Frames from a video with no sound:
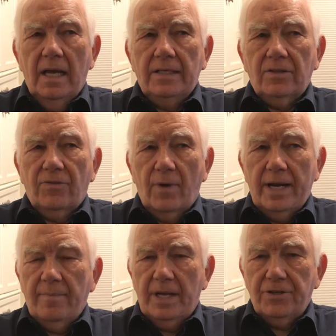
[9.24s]
It's a
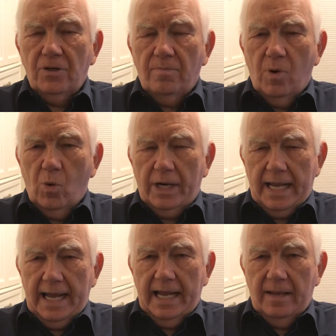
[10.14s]
three-dimensional board
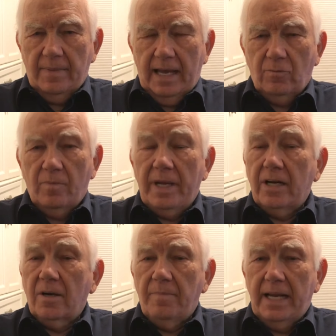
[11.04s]
game and will be a
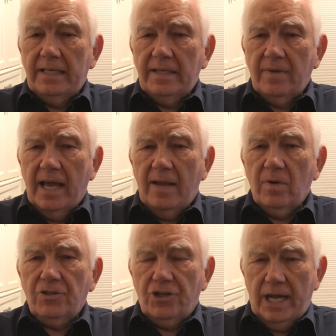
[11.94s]
competitive game
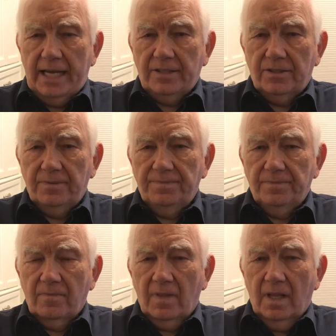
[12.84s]
with chess.
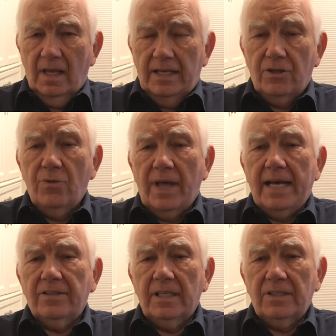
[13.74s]
In
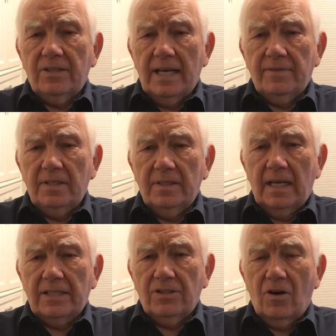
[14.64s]
2007,
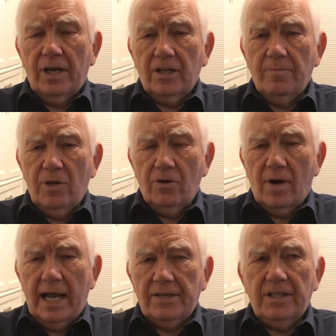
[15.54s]
I started
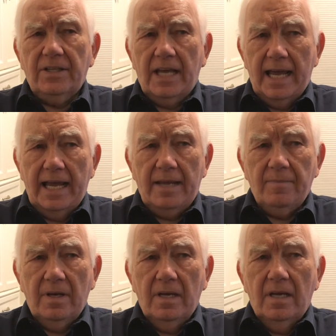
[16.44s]
computerizing the game
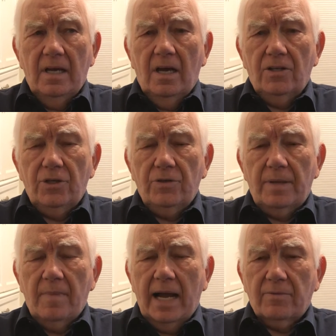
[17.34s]

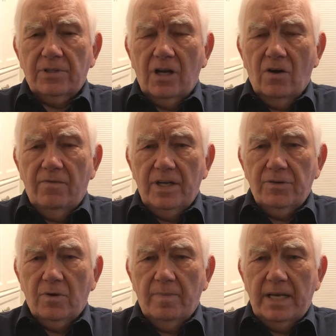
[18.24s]
using Microsoft
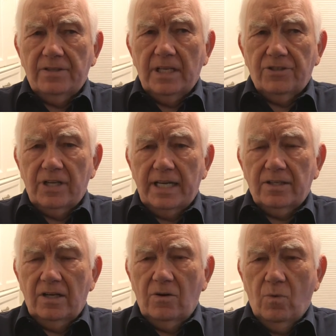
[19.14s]
Visual Basic
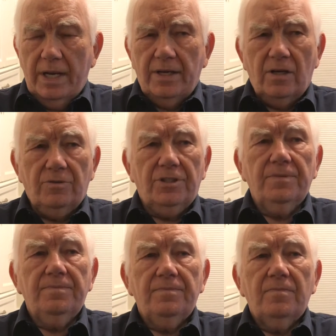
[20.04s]
6 under Windows.